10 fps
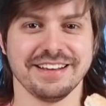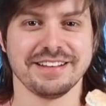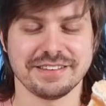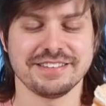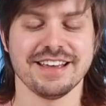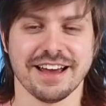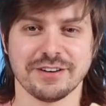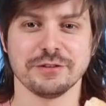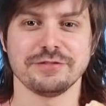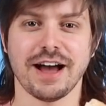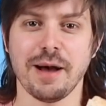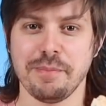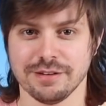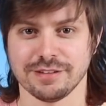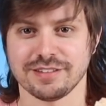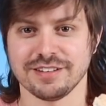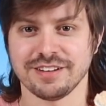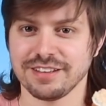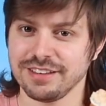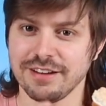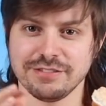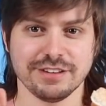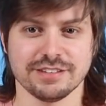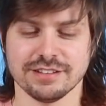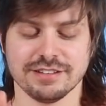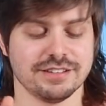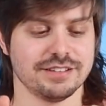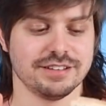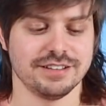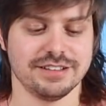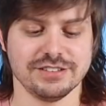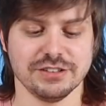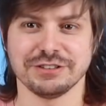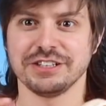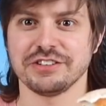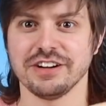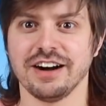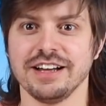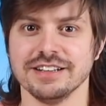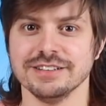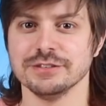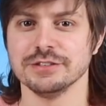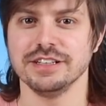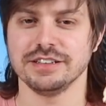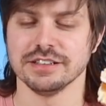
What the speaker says: It's, yeah, good for happiness, you know? You have this and you reach a high level that